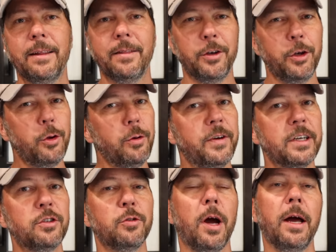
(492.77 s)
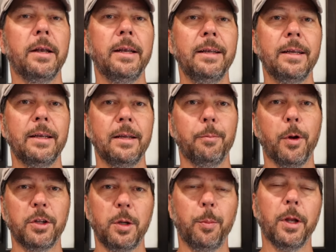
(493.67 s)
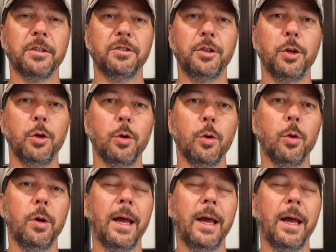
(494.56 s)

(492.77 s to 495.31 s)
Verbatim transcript: The new Victron MultiPlus 2